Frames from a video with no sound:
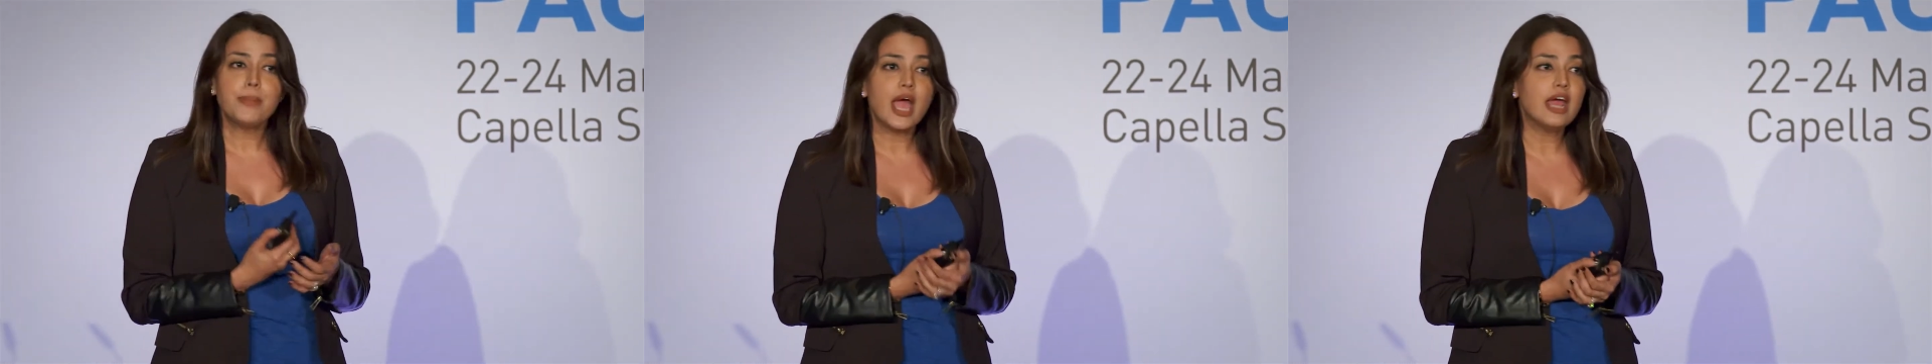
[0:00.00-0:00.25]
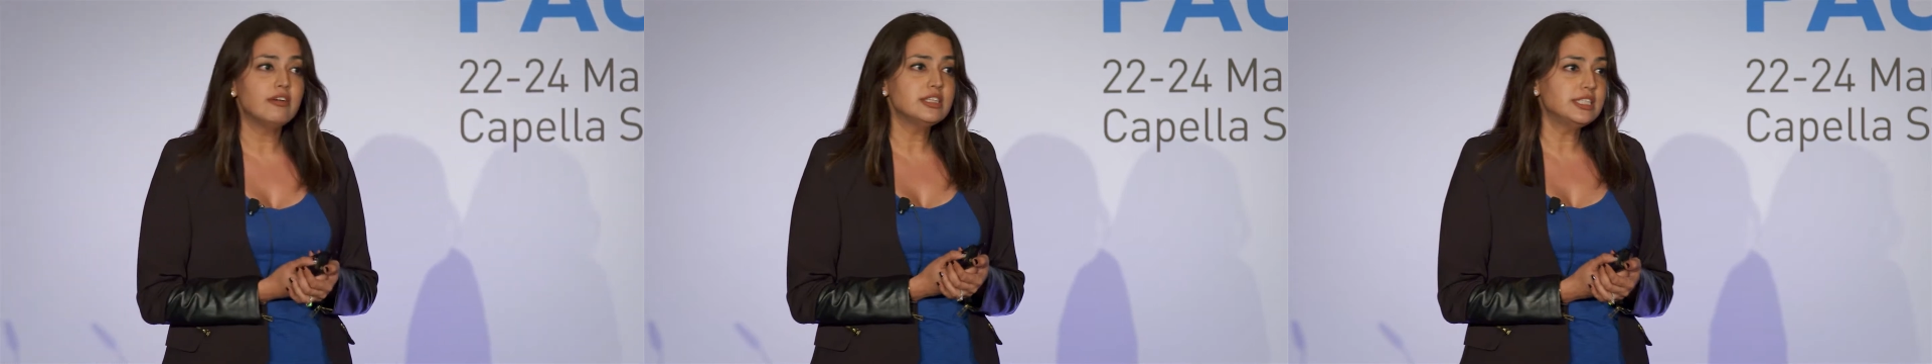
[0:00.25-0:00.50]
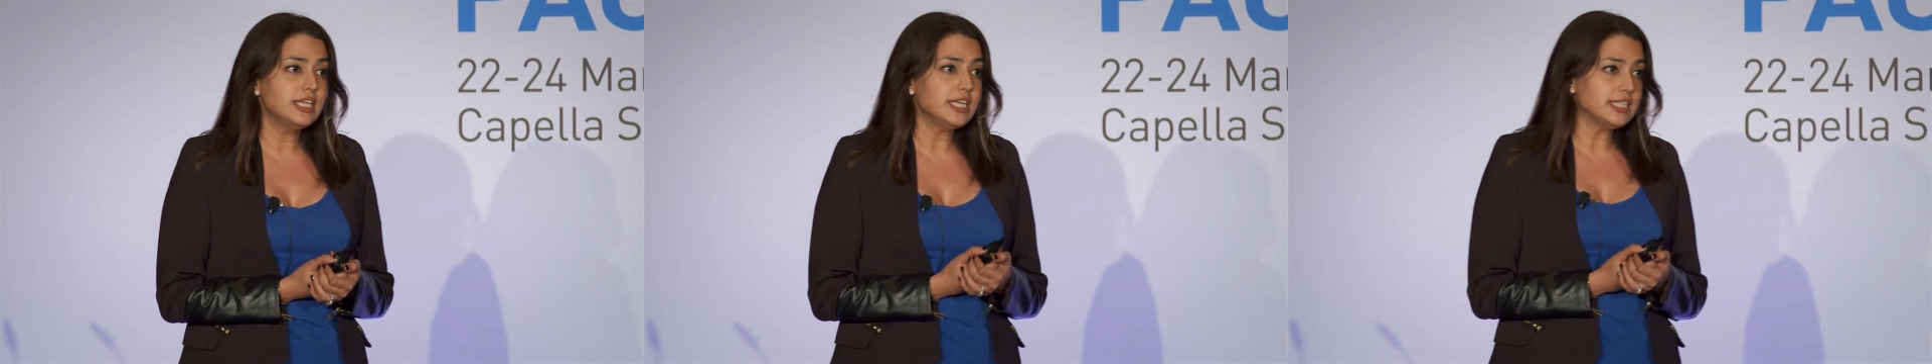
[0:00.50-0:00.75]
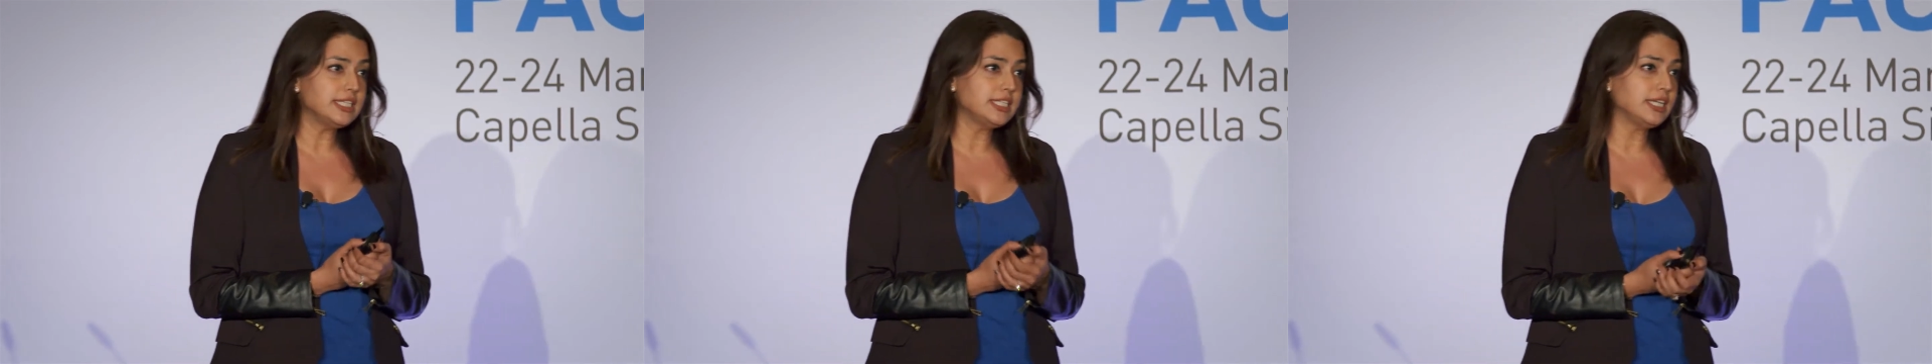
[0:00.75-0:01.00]
piracy
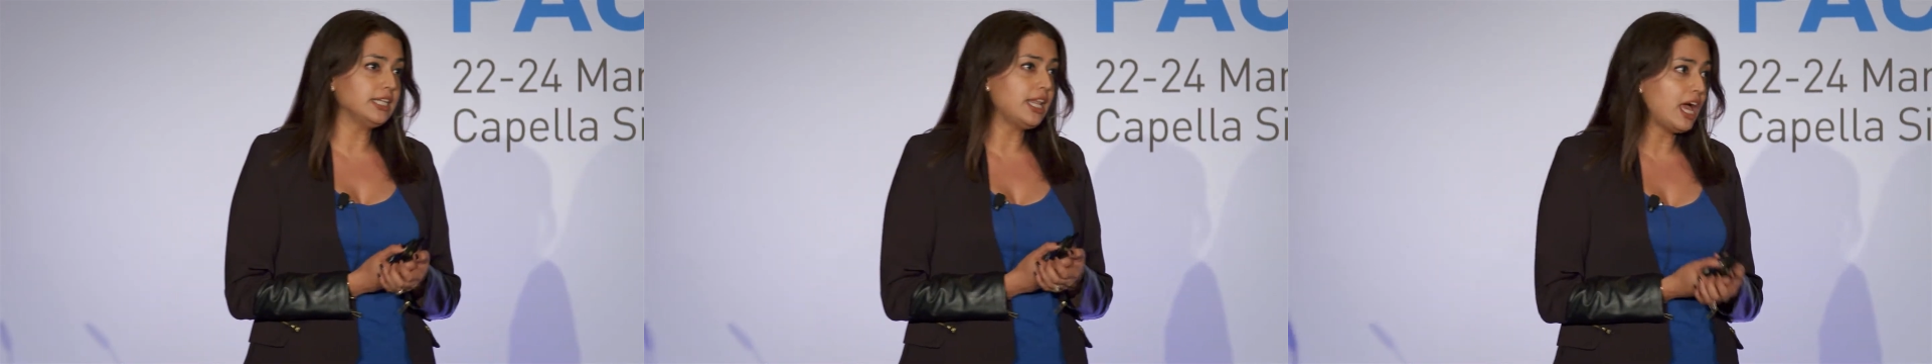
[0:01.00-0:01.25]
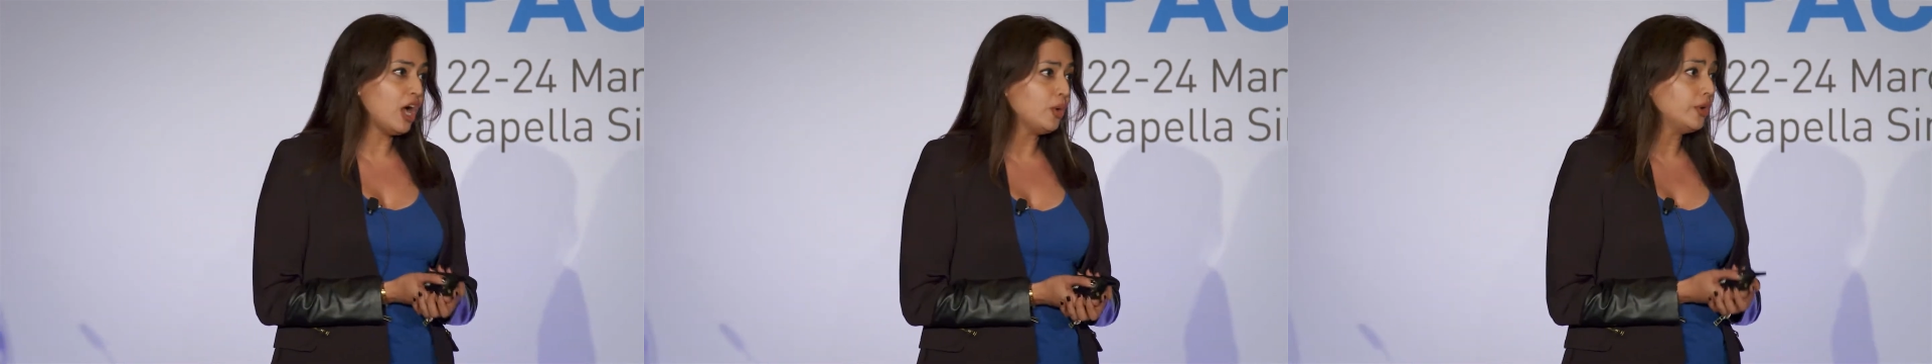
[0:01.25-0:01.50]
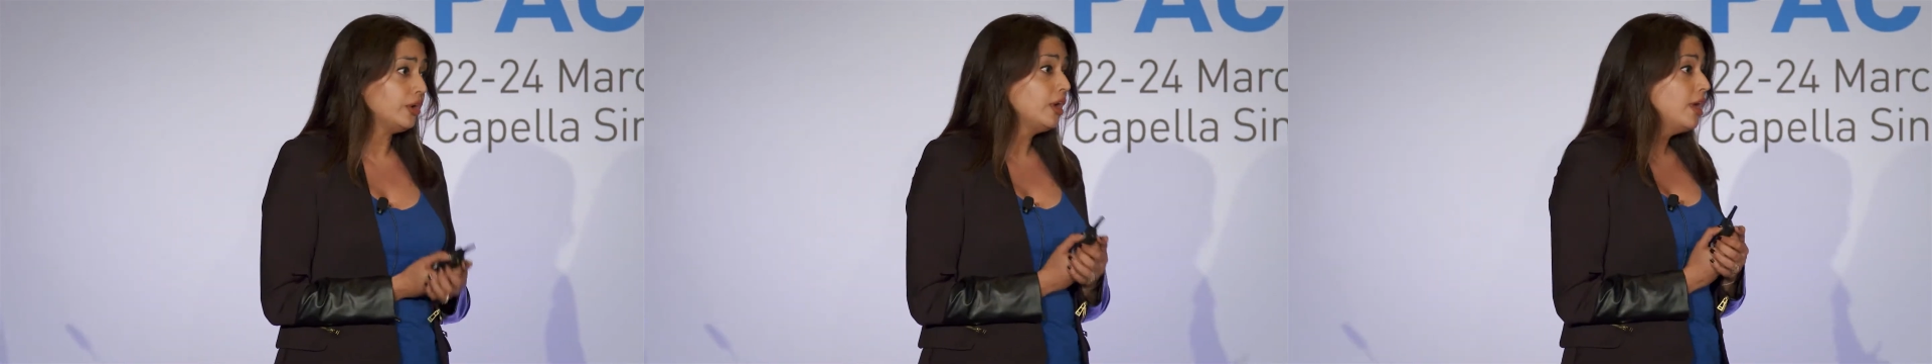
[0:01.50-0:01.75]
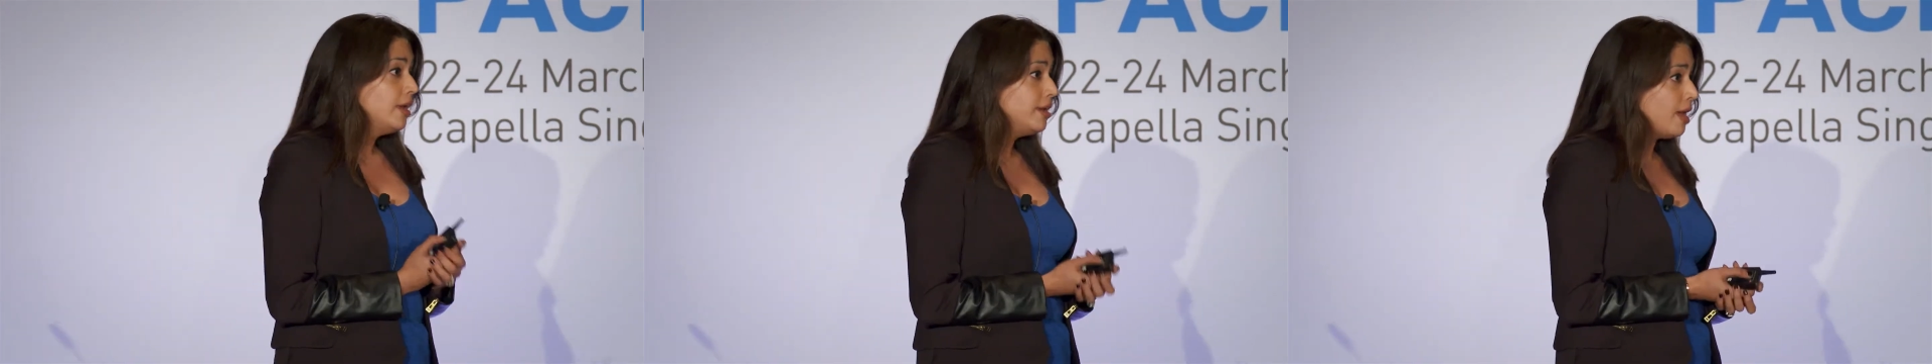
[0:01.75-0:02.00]
is still our
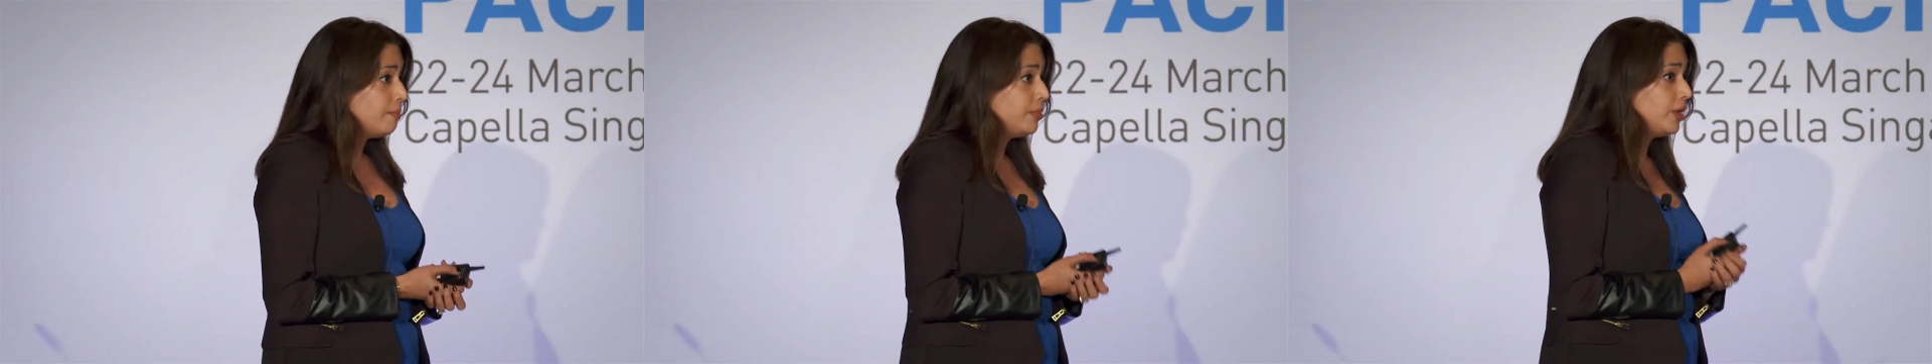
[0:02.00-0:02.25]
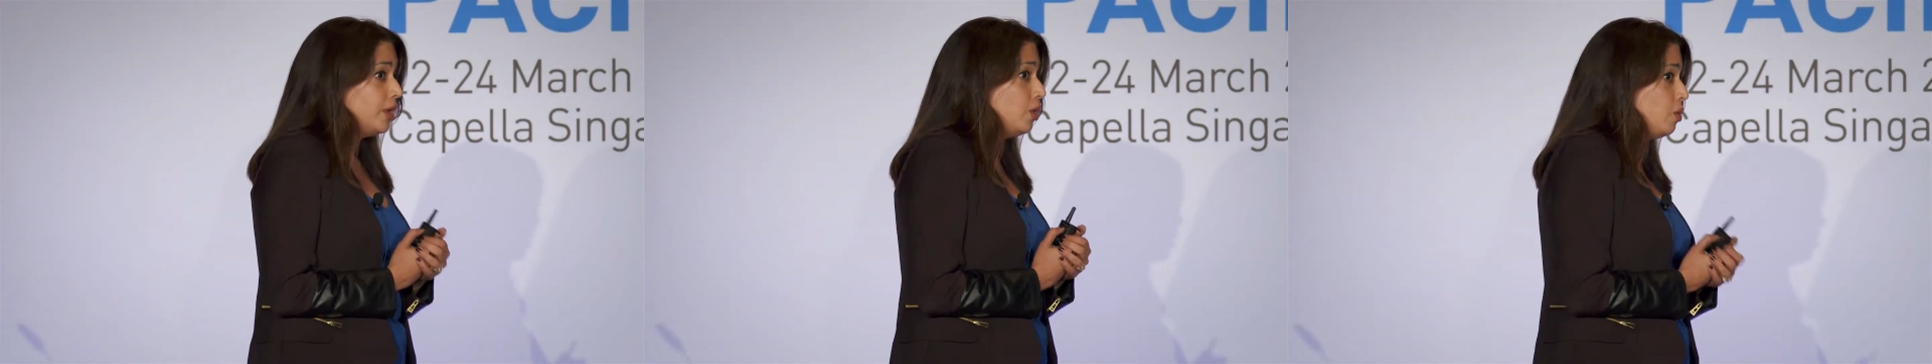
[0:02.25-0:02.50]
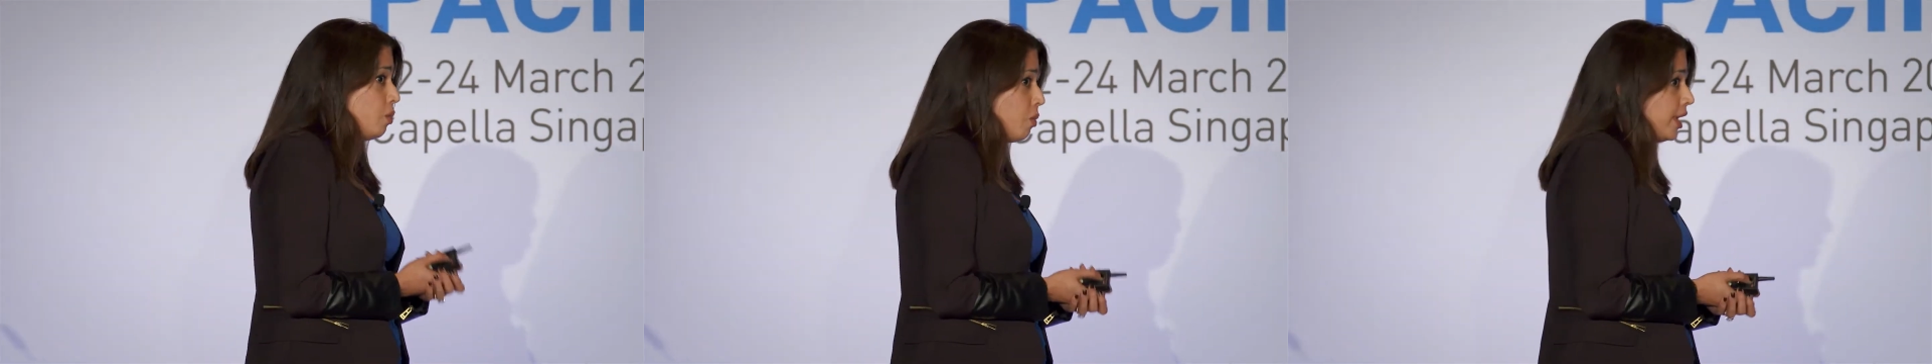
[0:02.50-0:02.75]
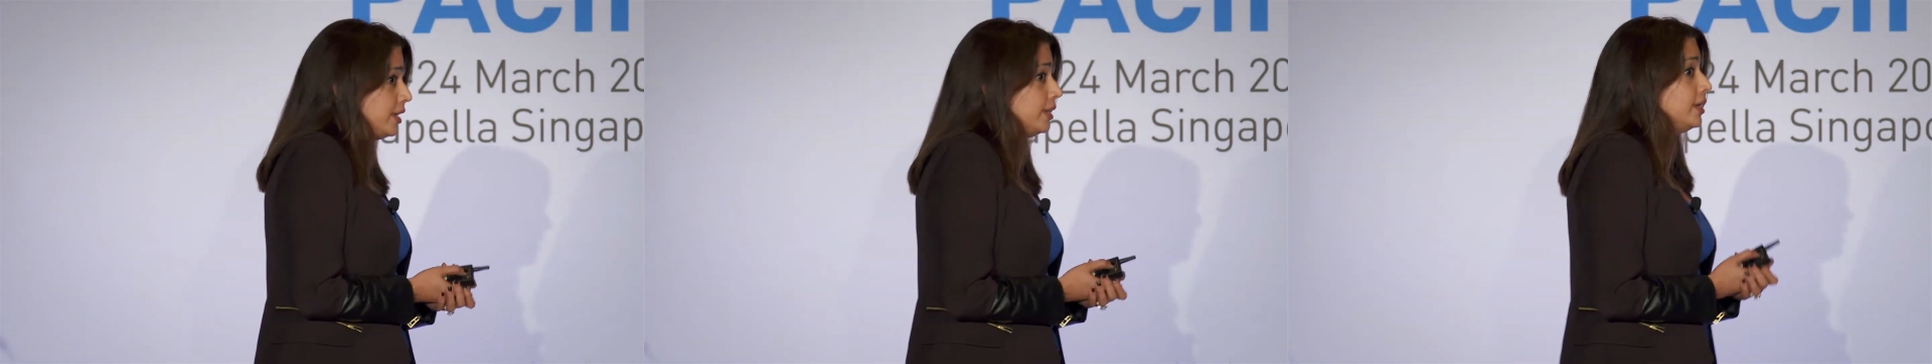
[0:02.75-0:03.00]

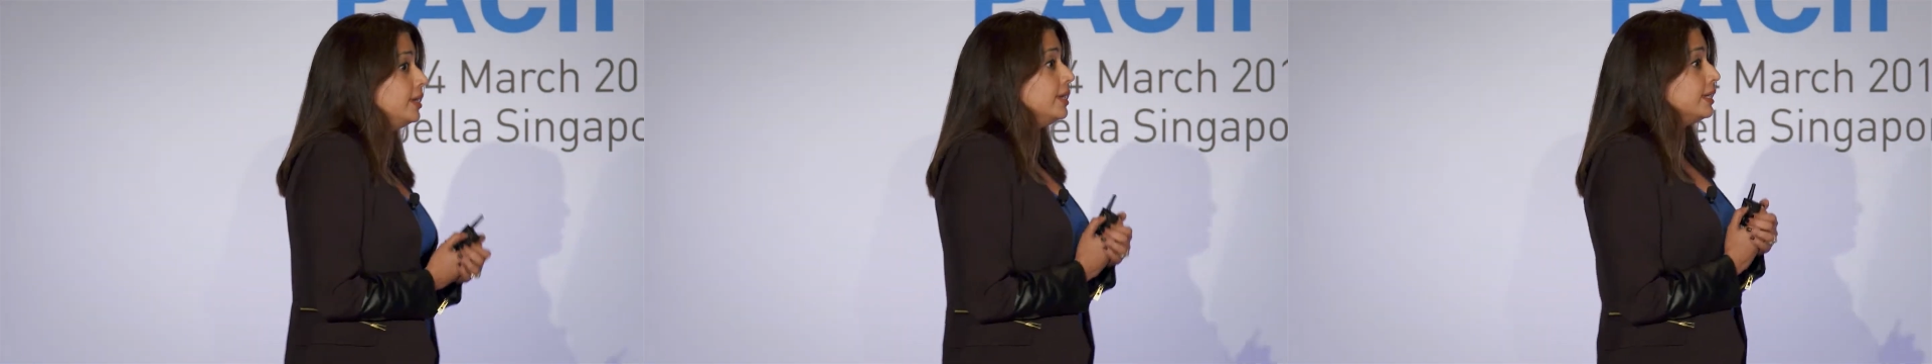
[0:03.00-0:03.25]
#1